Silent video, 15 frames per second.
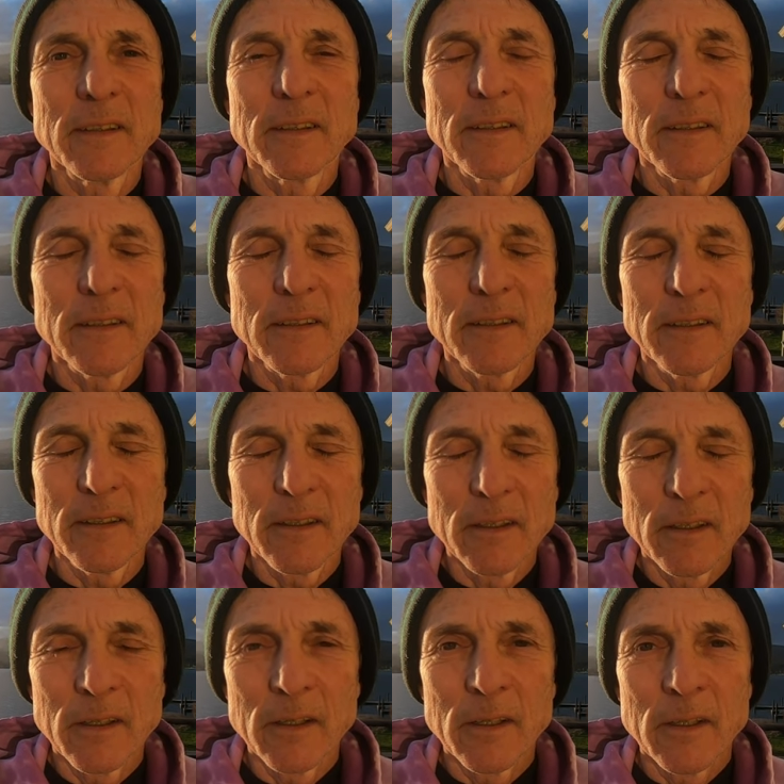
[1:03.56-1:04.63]

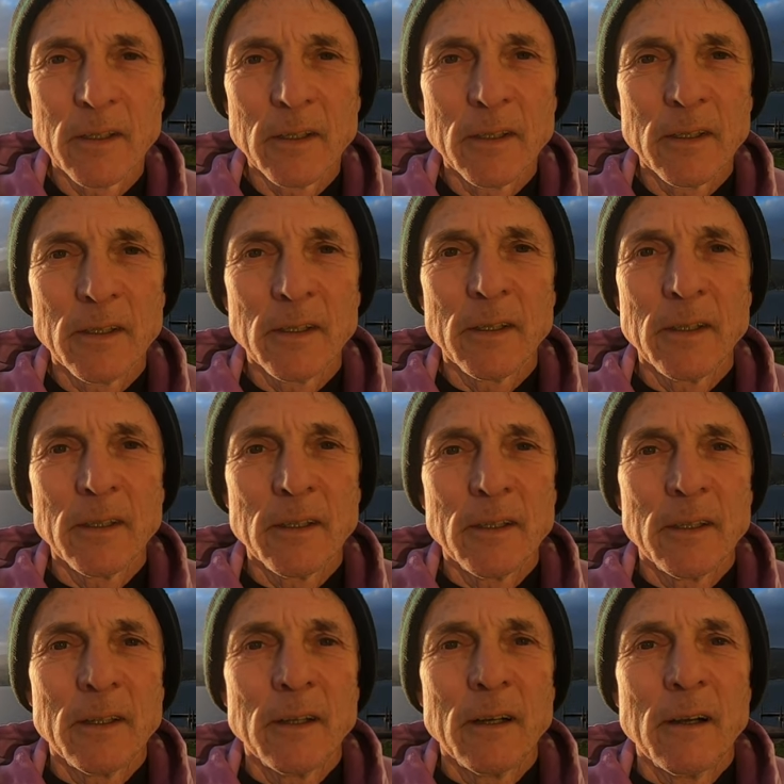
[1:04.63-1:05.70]

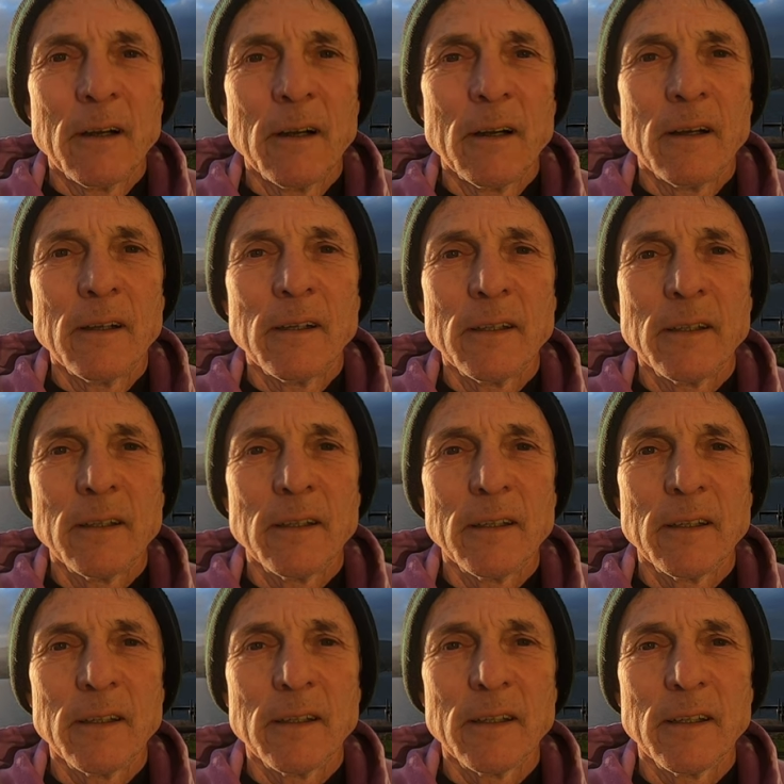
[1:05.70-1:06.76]

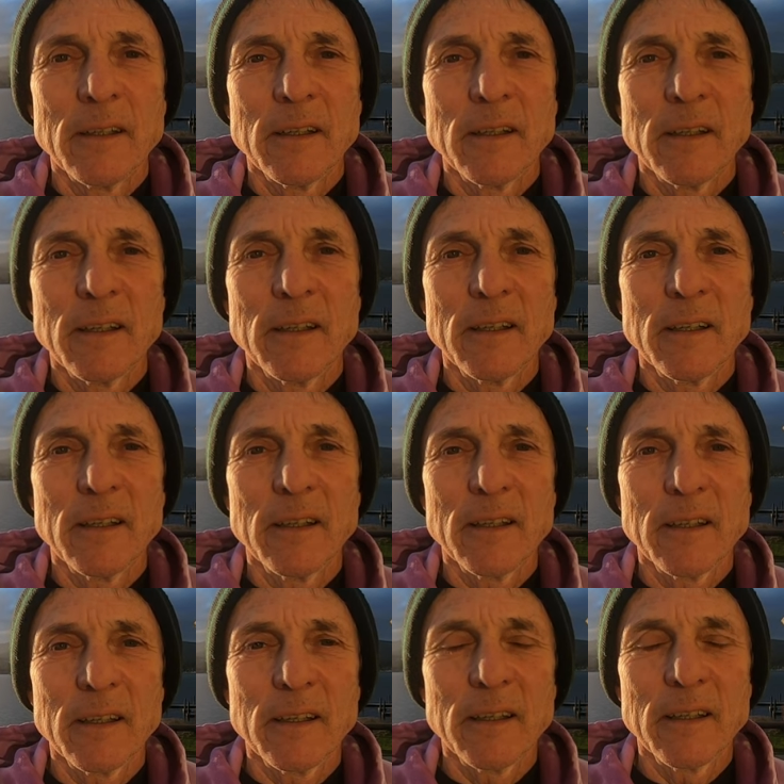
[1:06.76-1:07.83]

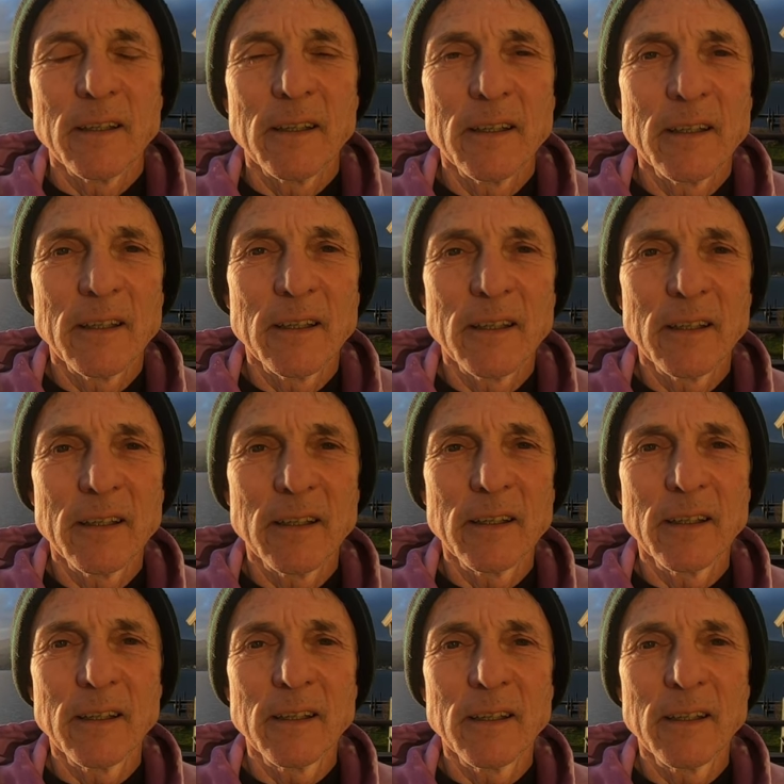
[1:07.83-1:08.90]

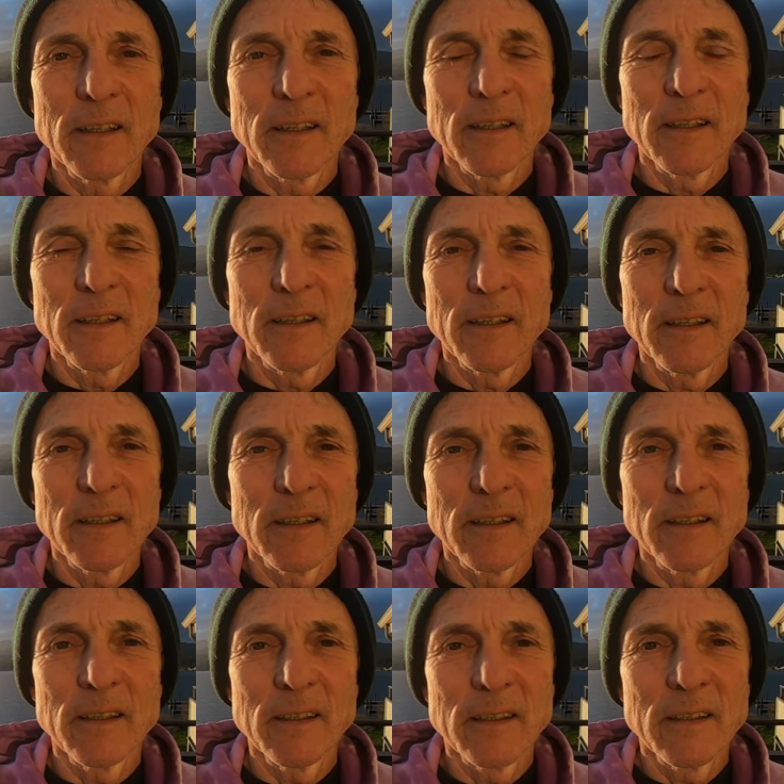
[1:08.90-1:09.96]

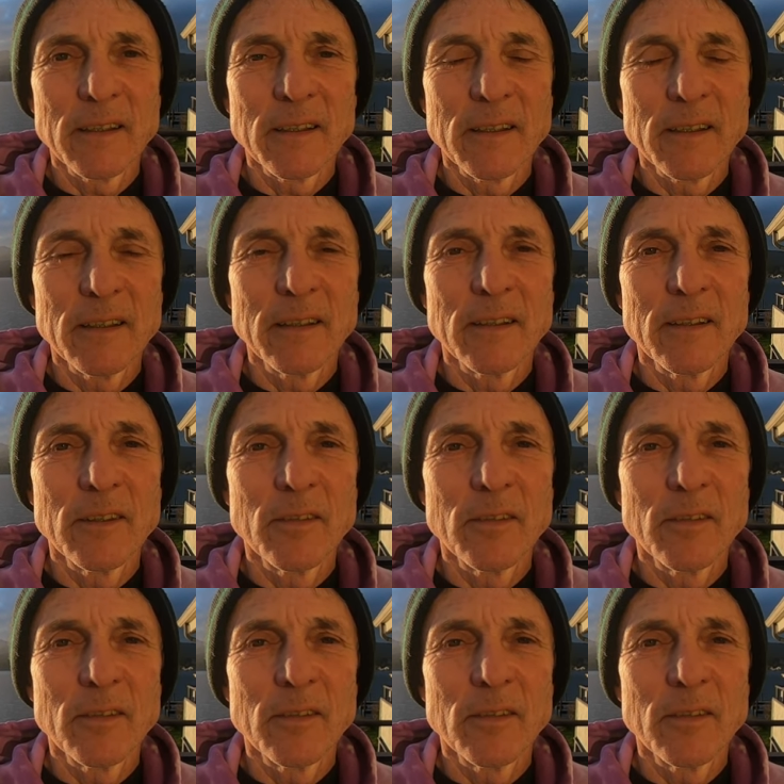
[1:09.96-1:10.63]
(no one is talking)